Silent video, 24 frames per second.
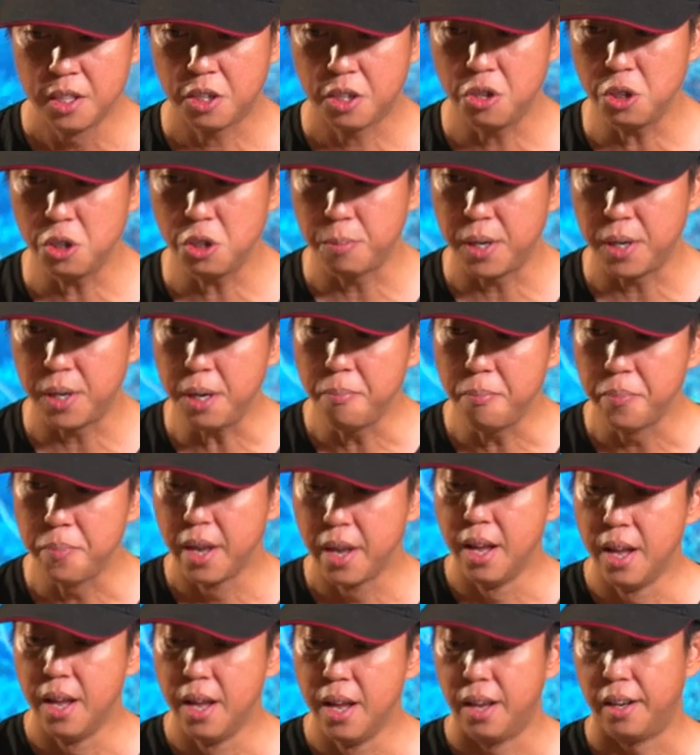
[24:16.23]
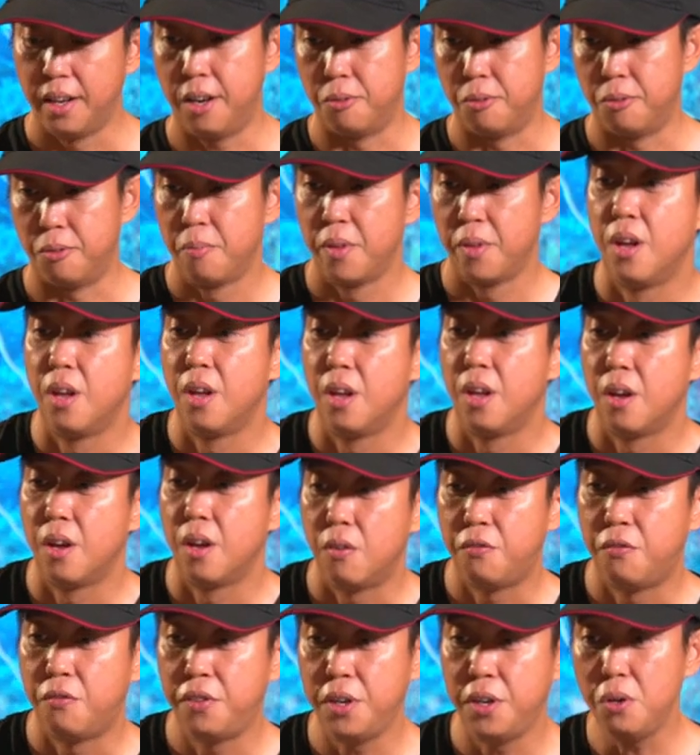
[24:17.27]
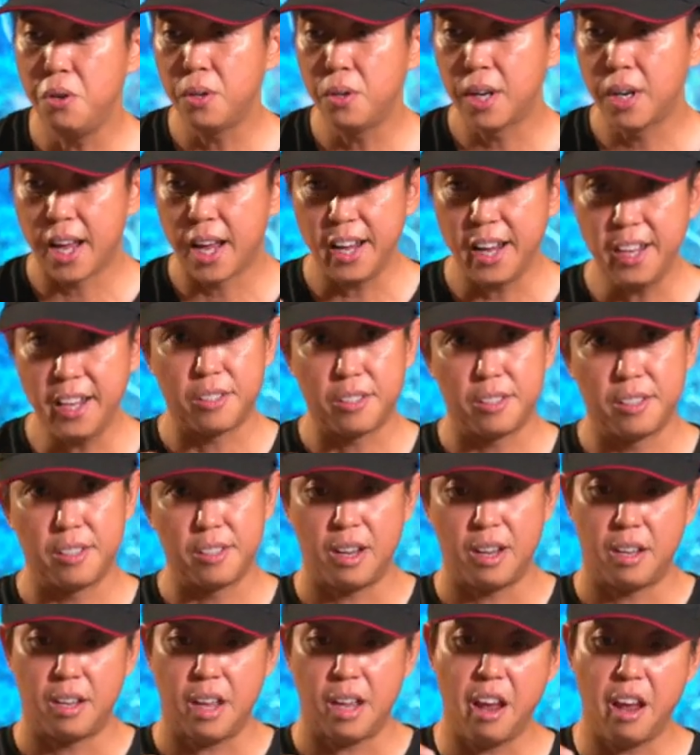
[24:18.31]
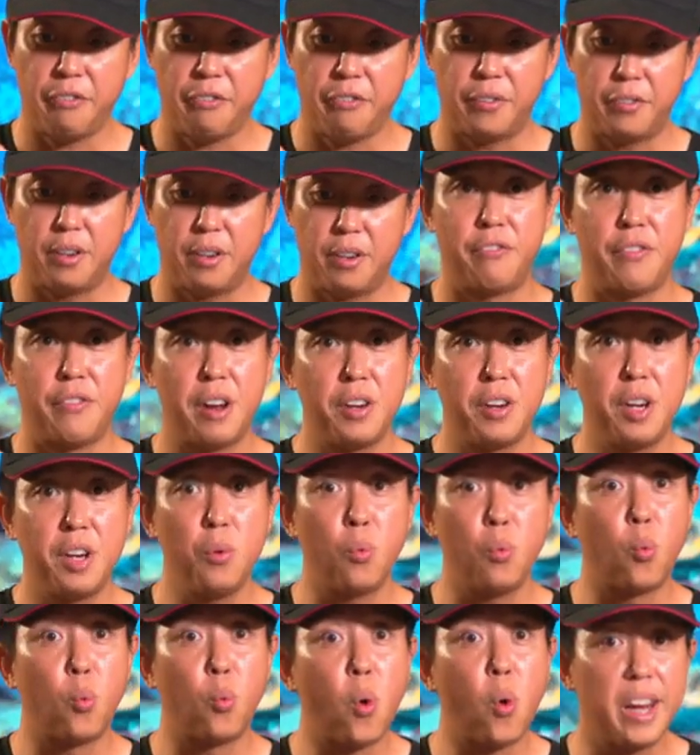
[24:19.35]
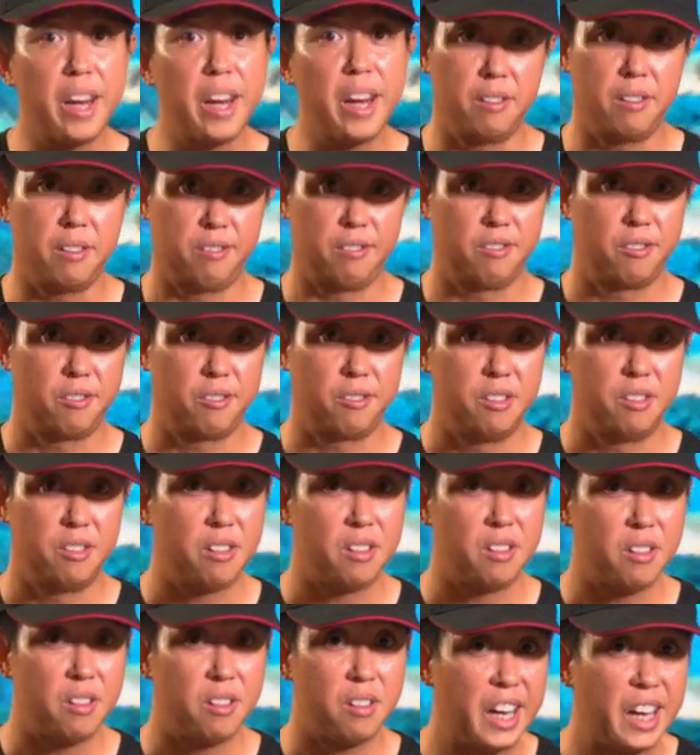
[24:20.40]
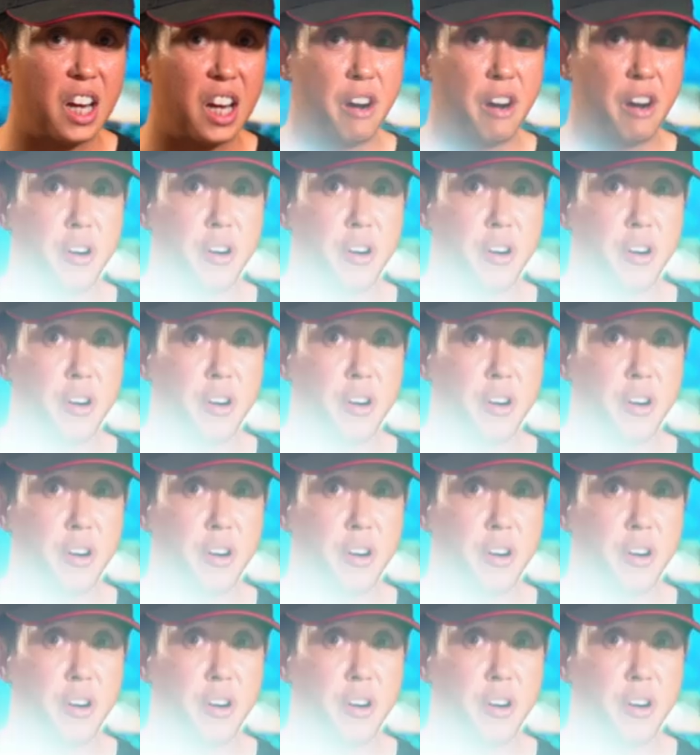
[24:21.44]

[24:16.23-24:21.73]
Excuse me. Now, video lights have a very wide light